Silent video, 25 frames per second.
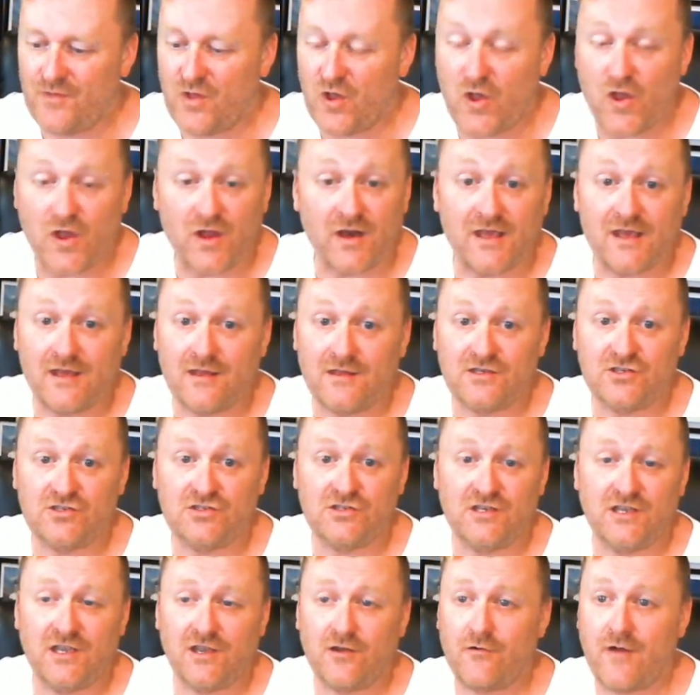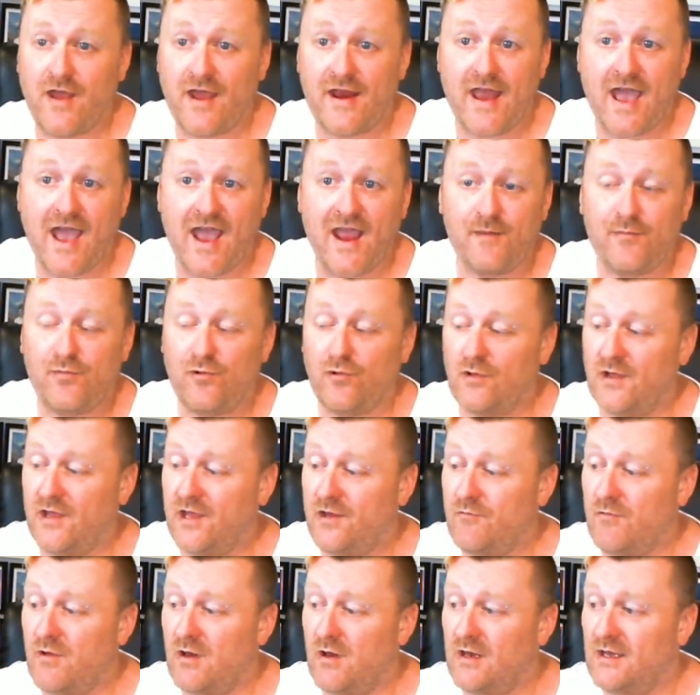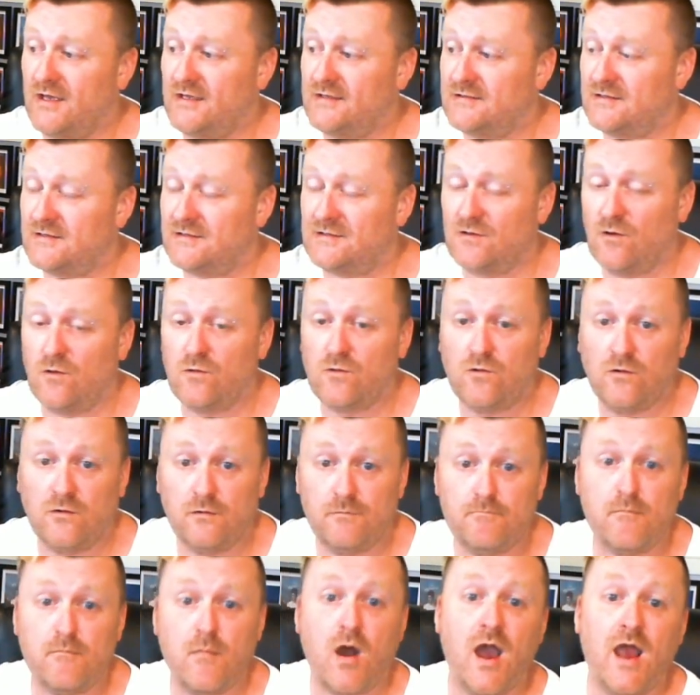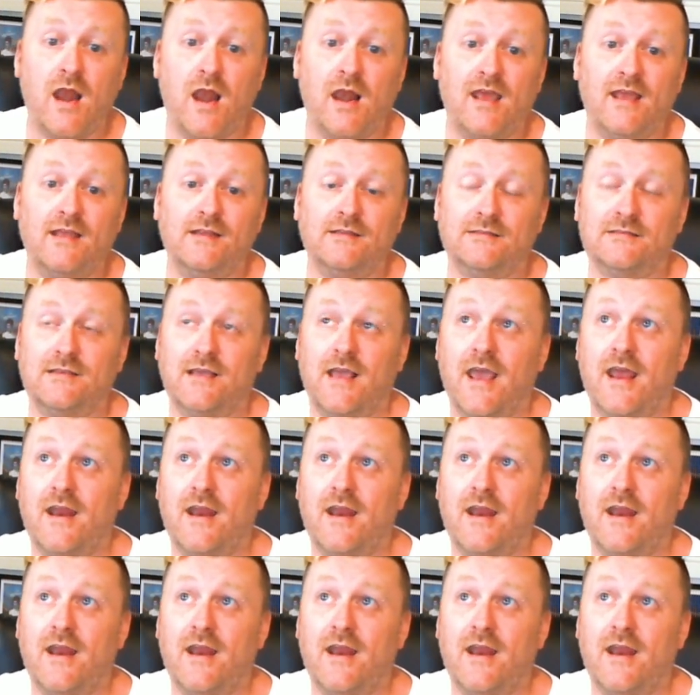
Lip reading: earlier this year, around April, he released a song called My Lens.